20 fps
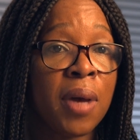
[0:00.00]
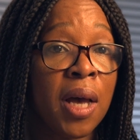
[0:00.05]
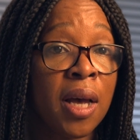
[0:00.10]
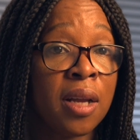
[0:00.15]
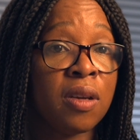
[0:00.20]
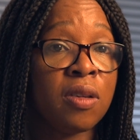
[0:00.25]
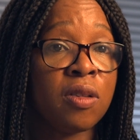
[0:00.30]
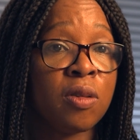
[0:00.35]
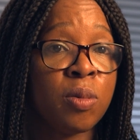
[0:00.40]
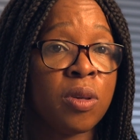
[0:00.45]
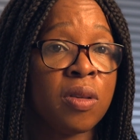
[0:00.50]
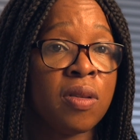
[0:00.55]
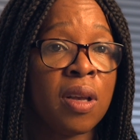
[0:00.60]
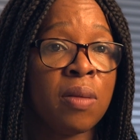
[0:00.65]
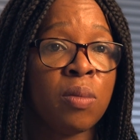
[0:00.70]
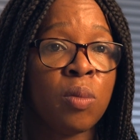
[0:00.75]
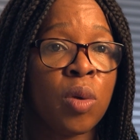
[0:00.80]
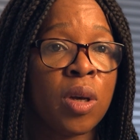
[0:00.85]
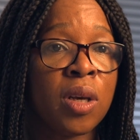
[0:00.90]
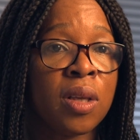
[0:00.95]
adults
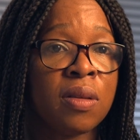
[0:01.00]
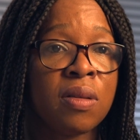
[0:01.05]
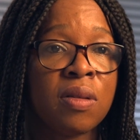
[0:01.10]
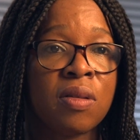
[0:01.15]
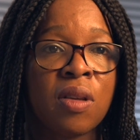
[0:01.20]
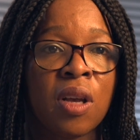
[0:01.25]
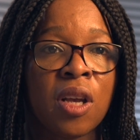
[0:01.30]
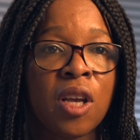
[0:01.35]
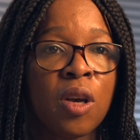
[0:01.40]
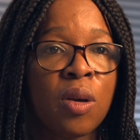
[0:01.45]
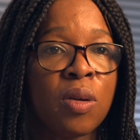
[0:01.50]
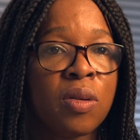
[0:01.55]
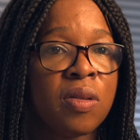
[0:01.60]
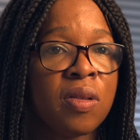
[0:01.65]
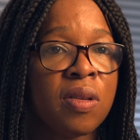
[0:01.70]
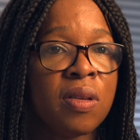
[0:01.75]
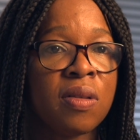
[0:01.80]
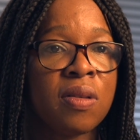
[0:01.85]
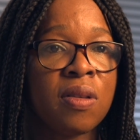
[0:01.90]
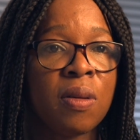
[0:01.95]
present with:
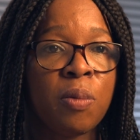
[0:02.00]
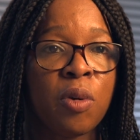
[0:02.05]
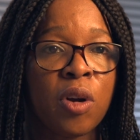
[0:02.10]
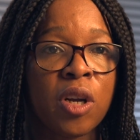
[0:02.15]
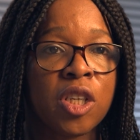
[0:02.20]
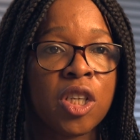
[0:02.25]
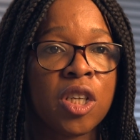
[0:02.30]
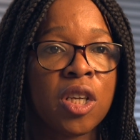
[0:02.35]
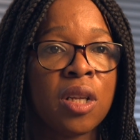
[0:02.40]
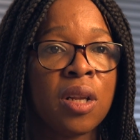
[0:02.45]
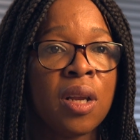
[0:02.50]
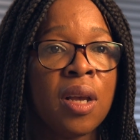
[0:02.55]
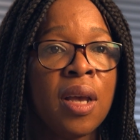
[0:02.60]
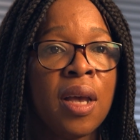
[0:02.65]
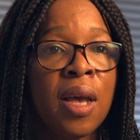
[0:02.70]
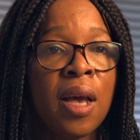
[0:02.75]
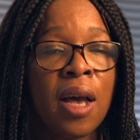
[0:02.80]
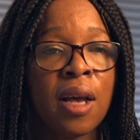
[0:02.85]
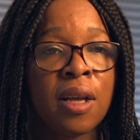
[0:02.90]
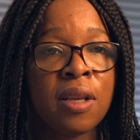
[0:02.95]
psychosis, depression,
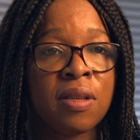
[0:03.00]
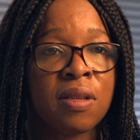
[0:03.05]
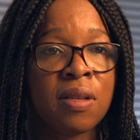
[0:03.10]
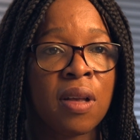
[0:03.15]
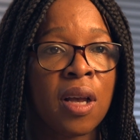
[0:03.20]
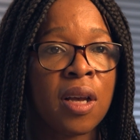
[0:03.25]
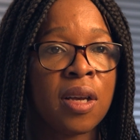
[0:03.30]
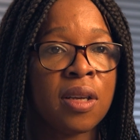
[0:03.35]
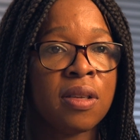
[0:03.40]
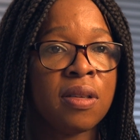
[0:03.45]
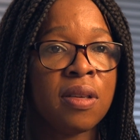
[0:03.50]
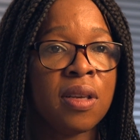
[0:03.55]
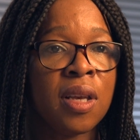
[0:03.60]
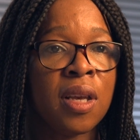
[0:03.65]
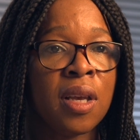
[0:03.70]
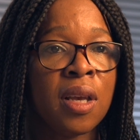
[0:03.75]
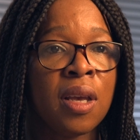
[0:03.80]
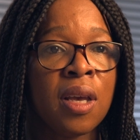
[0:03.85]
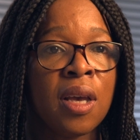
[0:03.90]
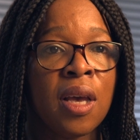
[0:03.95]

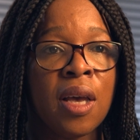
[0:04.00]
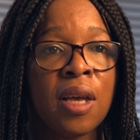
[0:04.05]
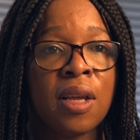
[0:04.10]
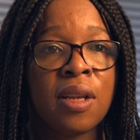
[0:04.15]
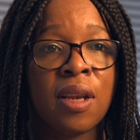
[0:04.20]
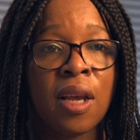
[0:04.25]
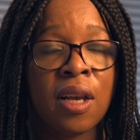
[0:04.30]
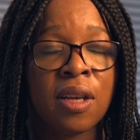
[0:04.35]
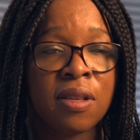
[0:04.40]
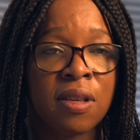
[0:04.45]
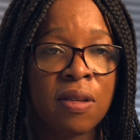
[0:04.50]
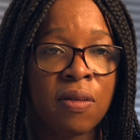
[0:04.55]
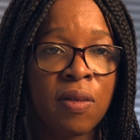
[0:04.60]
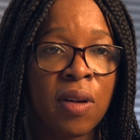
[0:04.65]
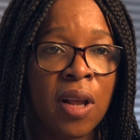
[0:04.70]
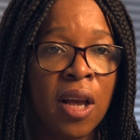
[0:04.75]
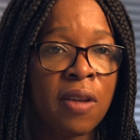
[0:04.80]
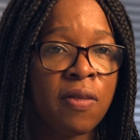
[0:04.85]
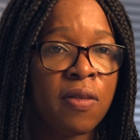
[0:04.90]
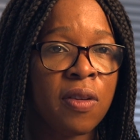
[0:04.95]
anxiety, negative
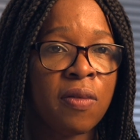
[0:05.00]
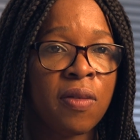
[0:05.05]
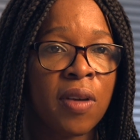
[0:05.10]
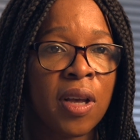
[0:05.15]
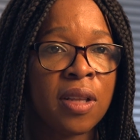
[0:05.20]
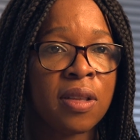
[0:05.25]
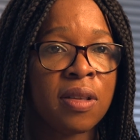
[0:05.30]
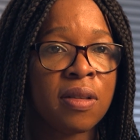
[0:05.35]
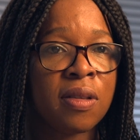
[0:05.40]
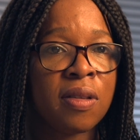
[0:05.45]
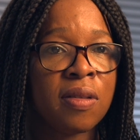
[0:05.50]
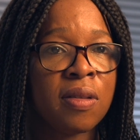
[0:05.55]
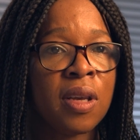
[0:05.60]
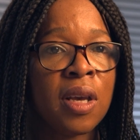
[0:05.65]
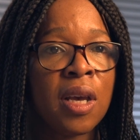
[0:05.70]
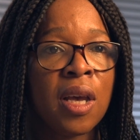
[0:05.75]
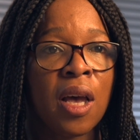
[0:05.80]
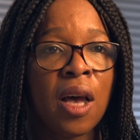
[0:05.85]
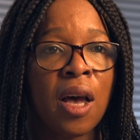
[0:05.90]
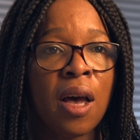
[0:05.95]
life events,
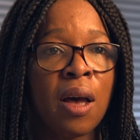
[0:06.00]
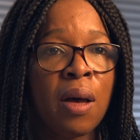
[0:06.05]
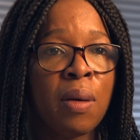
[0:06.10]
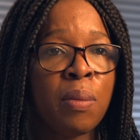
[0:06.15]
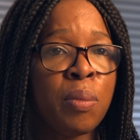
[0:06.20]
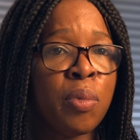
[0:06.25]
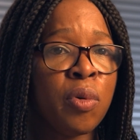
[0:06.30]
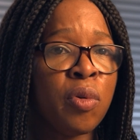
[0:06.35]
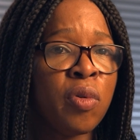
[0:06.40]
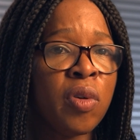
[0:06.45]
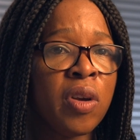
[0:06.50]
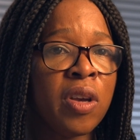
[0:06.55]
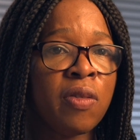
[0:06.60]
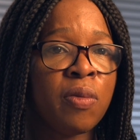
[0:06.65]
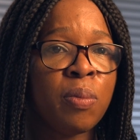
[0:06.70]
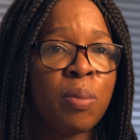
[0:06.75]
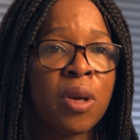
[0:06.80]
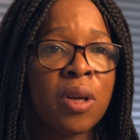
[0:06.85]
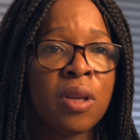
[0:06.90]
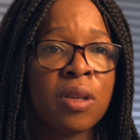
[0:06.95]

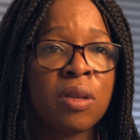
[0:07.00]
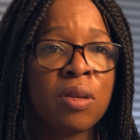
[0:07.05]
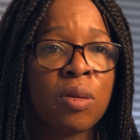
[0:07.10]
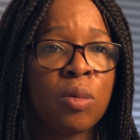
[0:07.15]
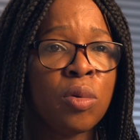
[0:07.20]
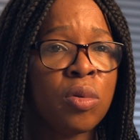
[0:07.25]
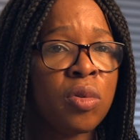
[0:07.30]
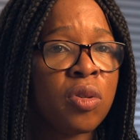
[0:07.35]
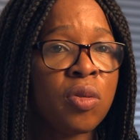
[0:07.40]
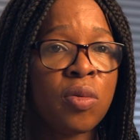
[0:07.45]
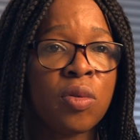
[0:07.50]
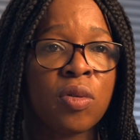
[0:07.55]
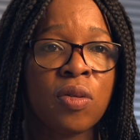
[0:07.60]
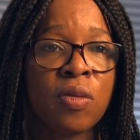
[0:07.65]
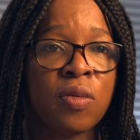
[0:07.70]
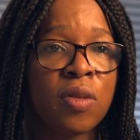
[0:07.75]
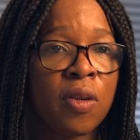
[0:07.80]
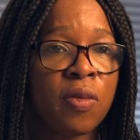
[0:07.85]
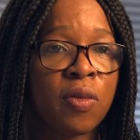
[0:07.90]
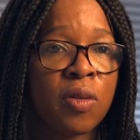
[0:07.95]
bereavement, all sorts
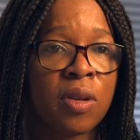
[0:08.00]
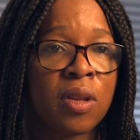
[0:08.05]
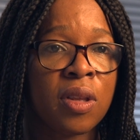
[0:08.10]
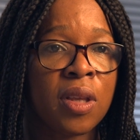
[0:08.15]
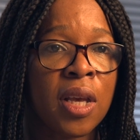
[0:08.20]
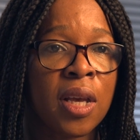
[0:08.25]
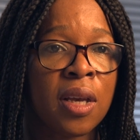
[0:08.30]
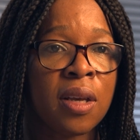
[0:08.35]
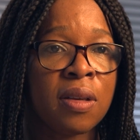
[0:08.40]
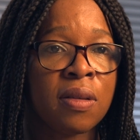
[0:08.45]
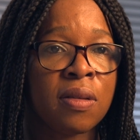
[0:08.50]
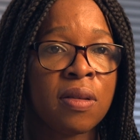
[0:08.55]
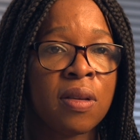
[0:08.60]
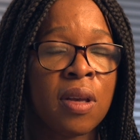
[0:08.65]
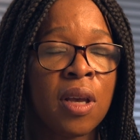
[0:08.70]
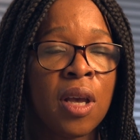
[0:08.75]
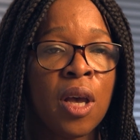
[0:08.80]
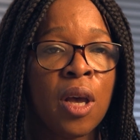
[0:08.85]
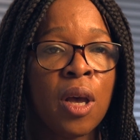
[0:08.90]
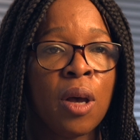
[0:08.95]
of different things.
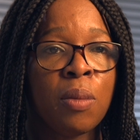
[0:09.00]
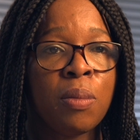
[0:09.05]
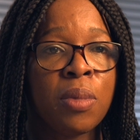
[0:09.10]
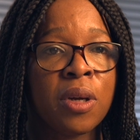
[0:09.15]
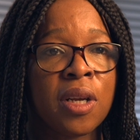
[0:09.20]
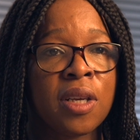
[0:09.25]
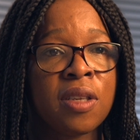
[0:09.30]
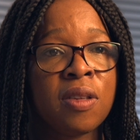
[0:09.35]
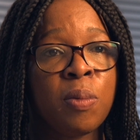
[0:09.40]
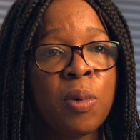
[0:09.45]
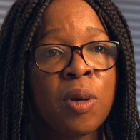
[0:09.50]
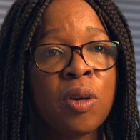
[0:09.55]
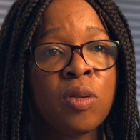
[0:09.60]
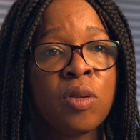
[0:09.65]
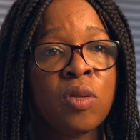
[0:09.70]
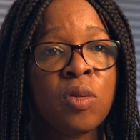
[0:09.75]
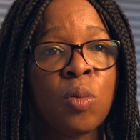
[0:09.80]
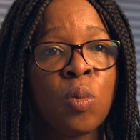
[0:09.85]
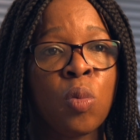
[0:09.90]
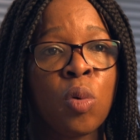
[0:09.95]
But I
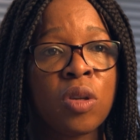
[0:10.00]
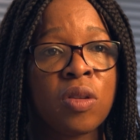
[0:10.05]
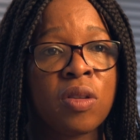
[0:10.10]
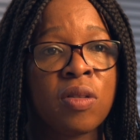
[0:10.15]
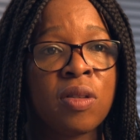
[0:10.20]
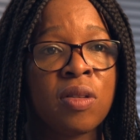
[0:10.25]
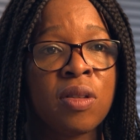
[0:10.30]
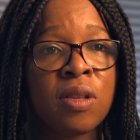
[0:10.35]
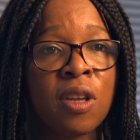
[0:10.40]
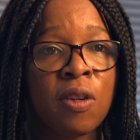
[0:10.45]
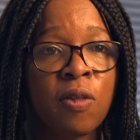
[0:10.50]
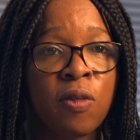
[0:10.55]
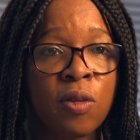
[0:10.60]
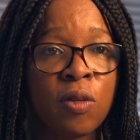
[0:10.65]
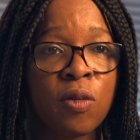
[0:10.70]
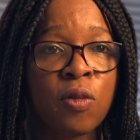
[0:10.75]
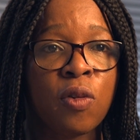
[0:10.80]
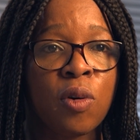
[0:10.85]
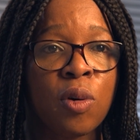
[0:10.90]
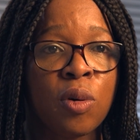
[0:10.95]
suppose what's
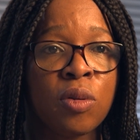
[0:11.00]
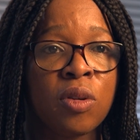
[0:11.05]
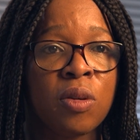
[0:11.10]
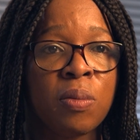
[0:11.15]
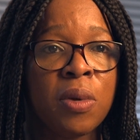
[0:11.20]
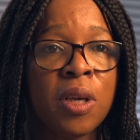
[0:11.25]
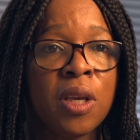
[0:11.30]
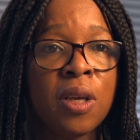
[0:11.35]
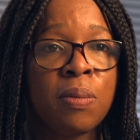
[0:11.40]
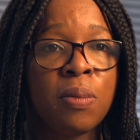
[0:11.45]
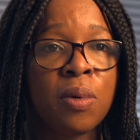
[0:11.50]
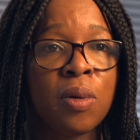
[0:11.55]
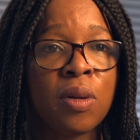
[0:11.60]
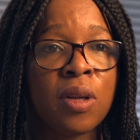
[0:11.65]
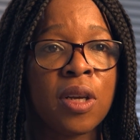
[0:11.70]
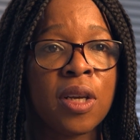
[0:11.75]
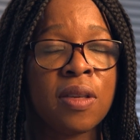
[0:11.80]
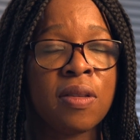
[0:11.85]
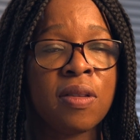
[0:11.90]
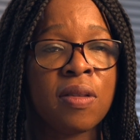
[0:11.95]
different for older
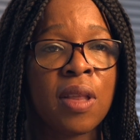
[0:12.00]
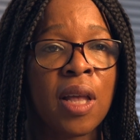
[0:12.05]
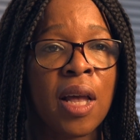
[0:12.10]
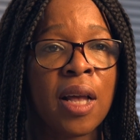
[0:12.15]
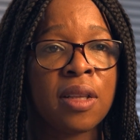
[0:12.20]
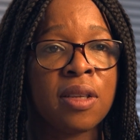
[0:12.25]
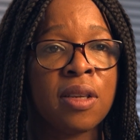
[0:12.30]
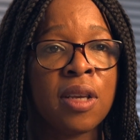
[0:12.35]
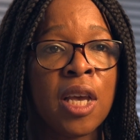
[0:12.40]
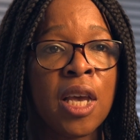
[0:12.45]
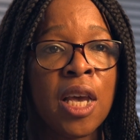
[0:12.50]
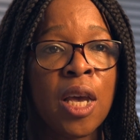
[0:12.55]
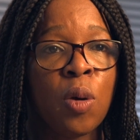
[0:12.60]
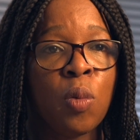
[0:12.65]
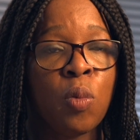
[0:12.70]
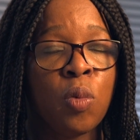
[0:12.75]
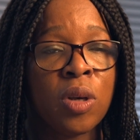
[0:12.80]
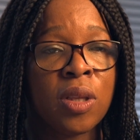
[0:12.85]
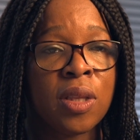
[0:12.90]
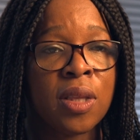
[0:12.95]
people is that
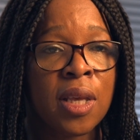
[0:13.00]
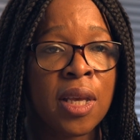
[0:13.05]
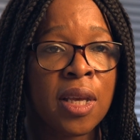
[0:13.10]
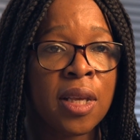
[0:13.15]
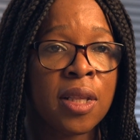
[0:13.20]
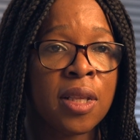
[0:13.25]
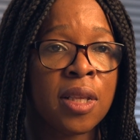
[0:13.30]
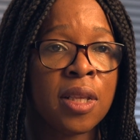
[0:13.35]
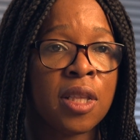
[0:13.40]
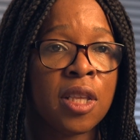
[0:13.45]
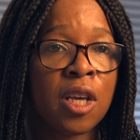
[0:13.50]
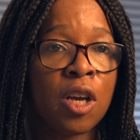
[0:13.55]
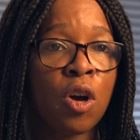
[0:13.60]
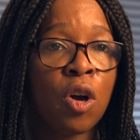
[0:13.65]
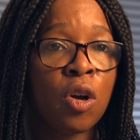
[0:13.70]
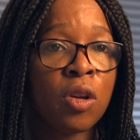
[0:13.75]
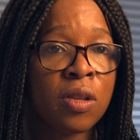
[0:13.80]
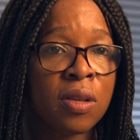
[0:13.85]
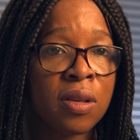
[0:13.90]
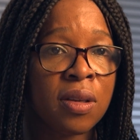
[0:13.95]
within the
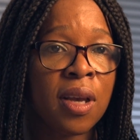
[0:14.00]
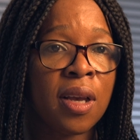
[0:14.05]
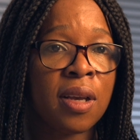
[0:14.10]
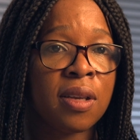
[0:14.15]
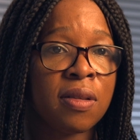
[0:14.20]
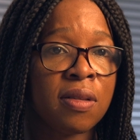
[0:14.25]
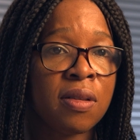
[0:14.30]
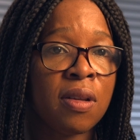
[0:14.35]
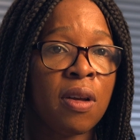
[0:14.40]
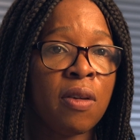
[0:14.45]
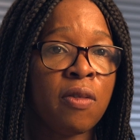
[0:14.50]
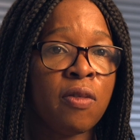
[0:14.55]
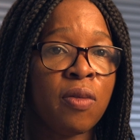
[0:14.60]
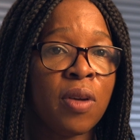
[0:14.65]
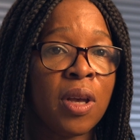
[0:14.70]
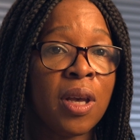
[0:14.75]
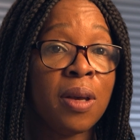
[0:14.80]
context of